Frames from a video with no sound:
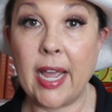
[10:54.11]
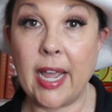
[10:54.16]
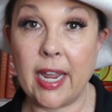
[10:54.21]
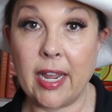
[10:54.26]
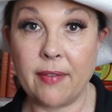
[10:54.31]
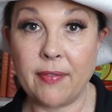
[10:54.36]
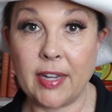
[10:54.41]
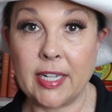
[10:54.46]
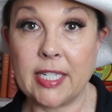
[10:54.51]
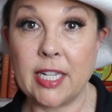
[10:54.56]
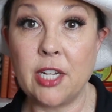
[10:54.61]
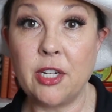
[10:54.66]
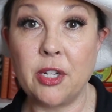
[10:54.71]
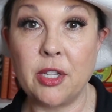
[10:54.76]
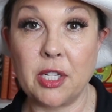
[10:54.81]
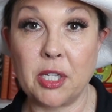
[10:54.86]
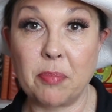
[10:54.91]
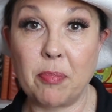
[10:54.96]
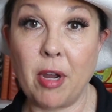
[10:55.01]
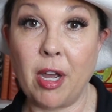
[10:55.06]
hey, if I send
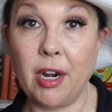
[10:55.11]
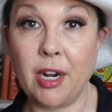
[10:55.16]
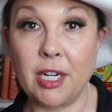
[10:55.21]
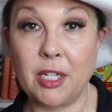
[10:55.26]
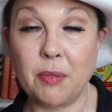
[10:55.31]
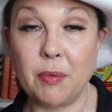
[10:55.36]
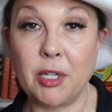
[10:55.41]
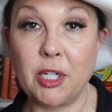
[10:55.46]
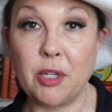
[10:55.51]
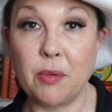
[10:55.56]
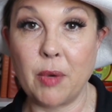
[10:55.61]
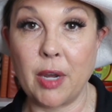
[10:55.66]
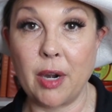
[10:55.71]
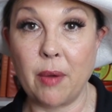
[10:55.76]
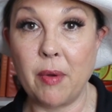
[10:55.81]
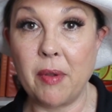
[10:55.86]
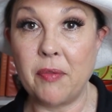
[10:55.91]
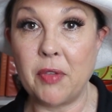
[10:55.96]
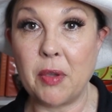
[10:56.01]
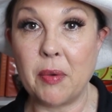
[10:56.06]
you this product, would you want
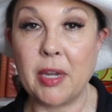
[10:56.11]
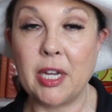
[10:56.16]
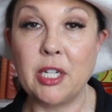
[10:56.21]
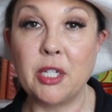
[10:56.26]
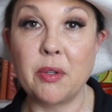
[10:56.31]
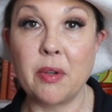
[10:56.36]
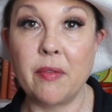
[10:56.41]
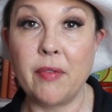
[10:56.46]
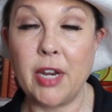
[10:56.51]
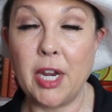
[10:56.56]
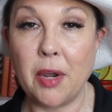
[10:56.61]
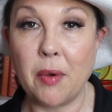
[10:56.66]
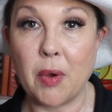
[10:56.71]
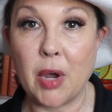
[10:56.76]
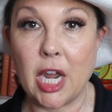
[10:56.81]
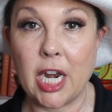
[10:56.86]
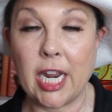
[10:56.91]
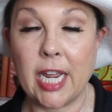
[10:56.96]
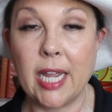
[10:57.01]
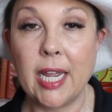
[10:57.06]
to review it and do a video
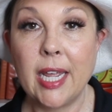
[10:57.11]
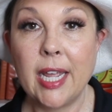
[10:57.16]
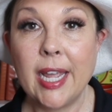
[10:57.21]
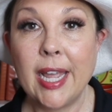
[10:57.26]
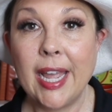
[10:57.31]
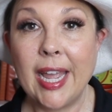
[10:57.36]
on it?